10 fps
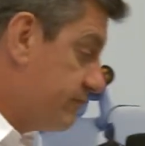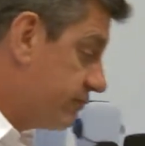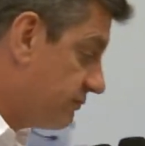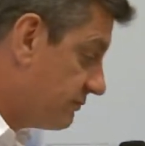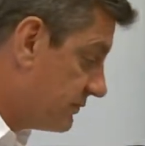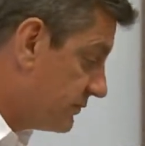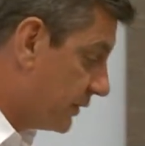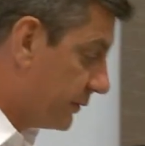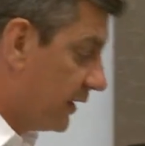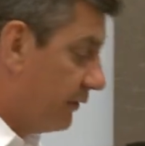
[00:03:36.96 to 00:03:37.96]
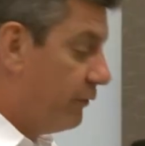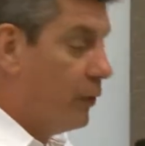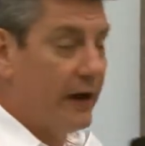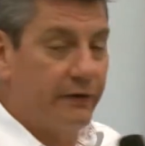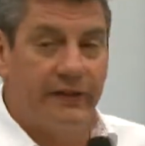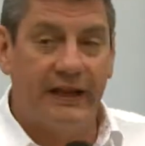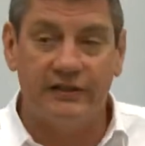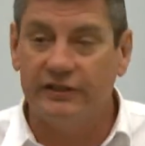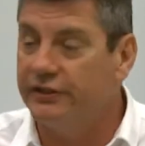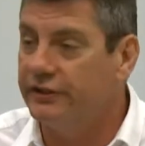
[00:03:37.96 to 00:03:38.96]
what do we got?
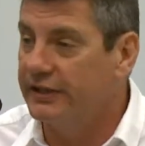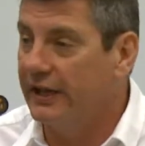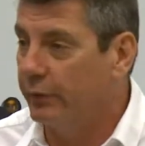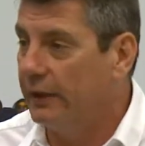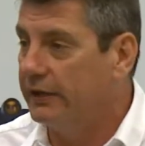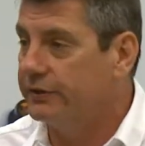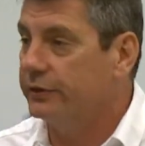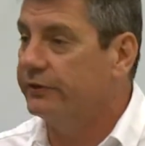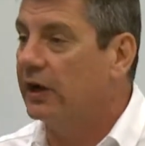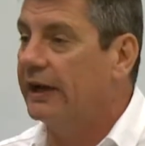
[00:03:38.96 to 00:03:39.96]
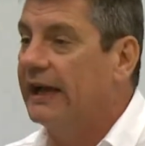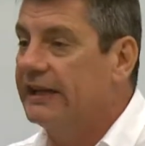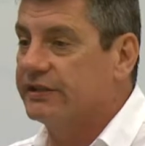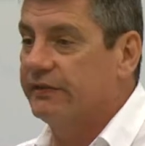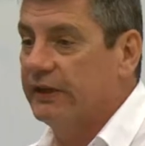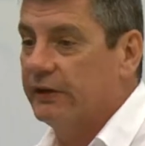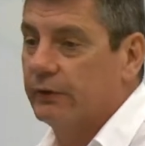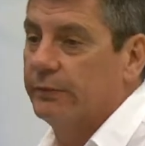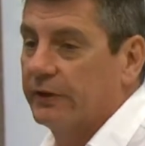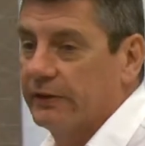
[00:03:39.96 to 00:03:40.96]
400,000 in New South Wales who've got a severe
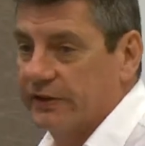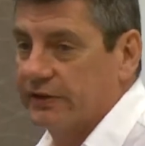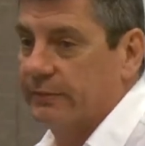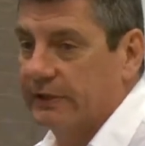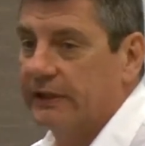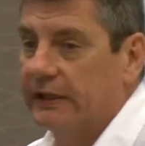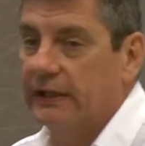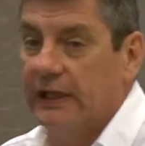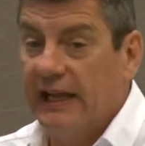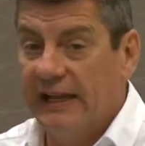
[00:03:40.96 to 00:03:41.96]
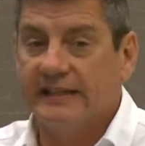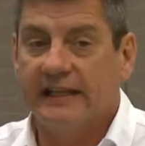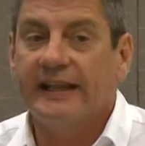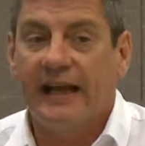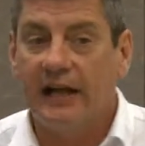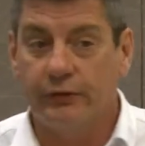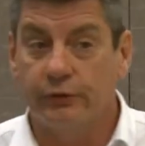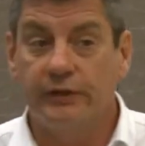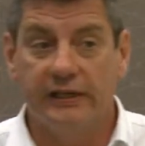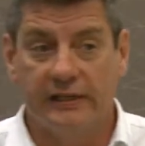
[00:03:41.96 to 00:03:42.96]
or moderate disability. It's a large
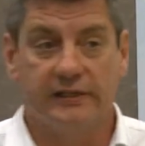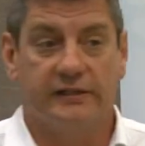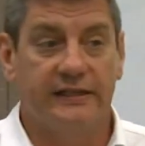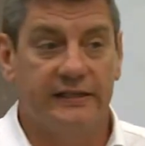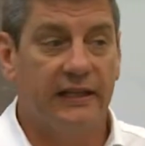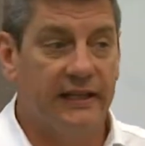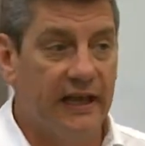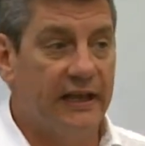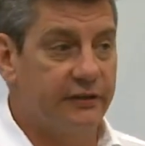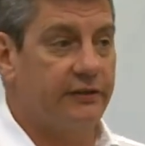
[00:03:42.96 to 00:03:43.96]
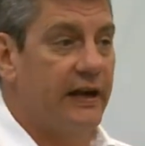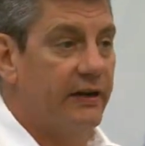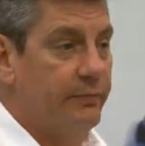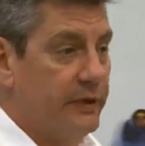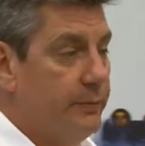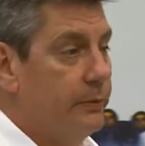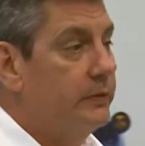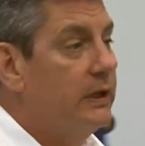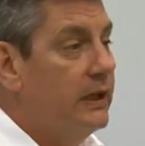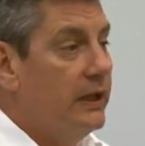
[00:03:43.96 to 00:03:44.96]
audience. It's a large crowd of
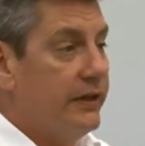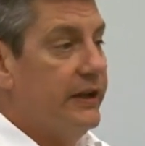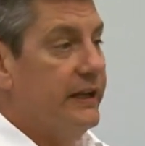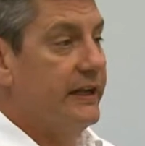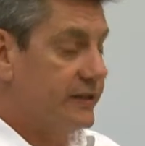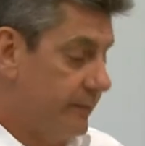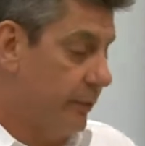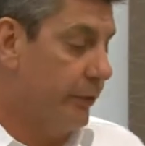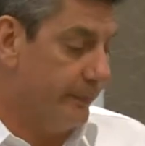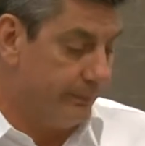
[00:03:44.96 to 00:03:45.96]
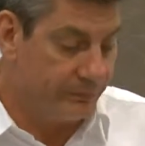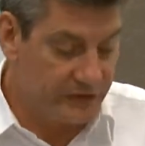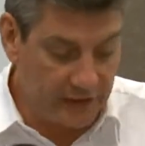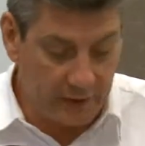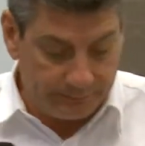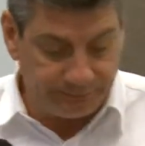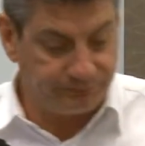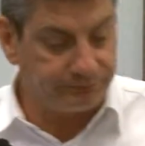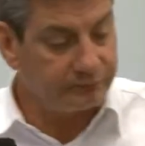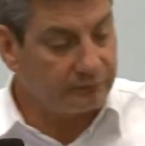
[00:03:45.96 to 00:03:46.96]
people that need support. So
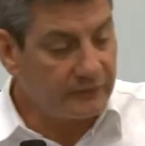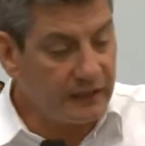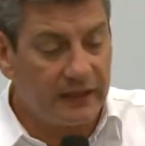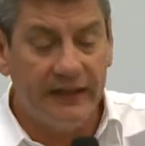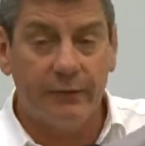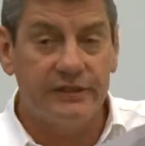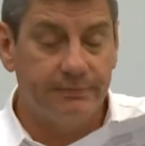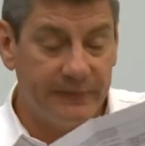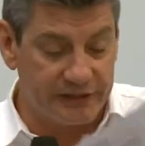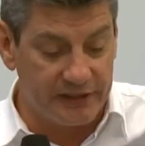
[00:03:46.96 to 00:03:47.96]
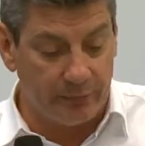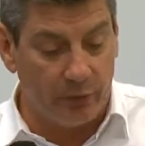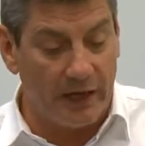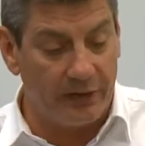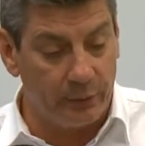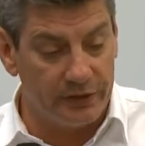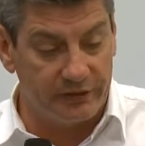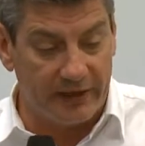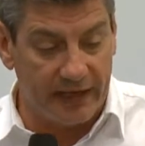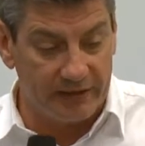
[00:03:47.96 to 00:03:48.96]
that was pitch number 1, was
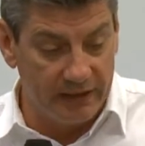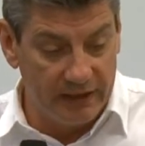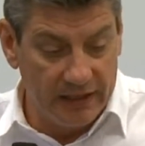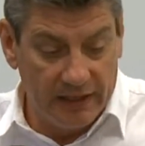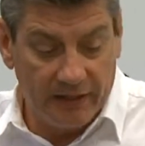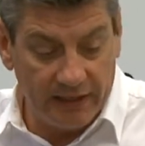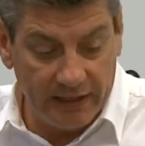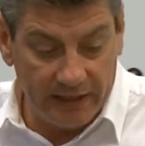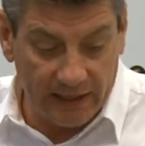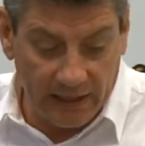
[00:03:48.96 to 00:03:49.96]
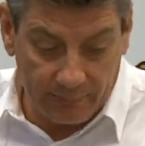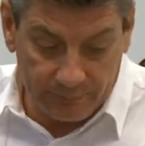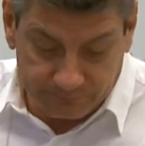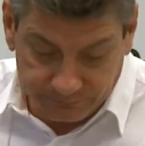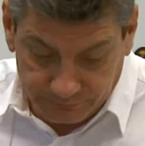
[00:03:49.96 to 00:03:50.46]
around the